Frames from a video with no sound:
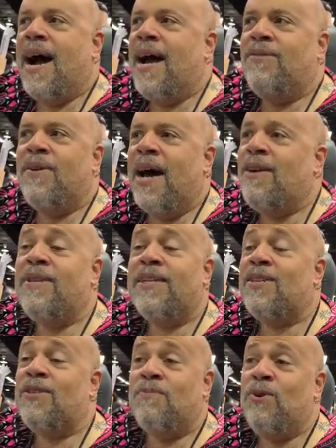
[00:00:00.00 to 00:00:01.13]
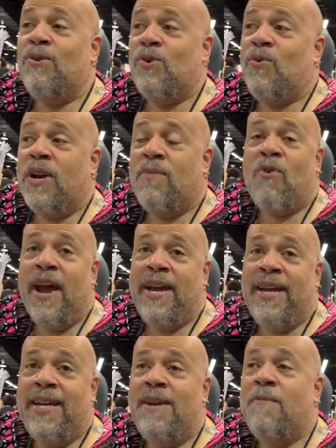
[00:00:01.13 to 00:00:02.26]
I don't listen to music when I'm
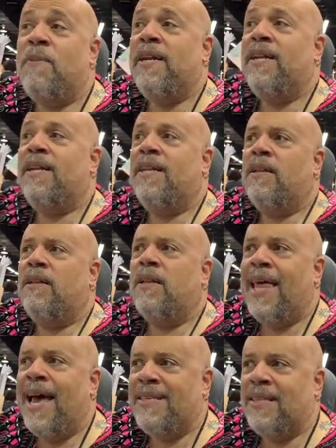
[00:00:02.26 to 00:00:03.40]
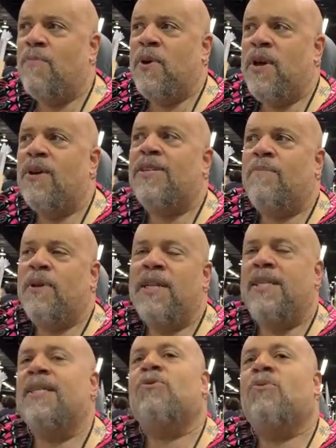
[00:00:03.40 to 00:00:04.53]
writing, but the last couple of years I've been
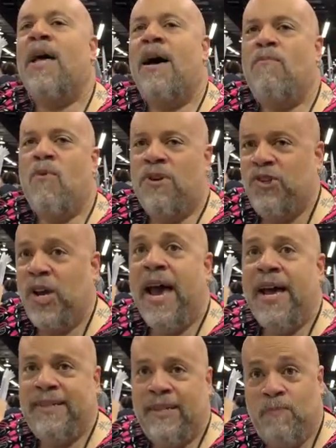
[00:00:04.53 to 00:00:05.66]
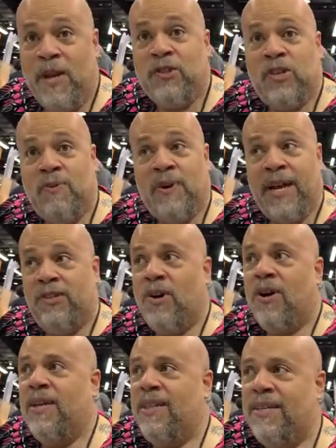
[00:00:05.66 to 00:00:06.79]
listening to a lot more jazz, especially when I
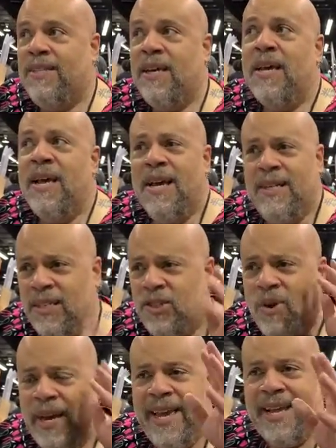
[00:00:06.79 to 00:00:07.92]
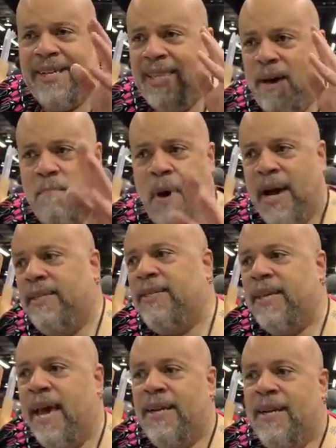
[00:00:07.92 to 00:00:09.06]
started this, just trying to get into that mindset.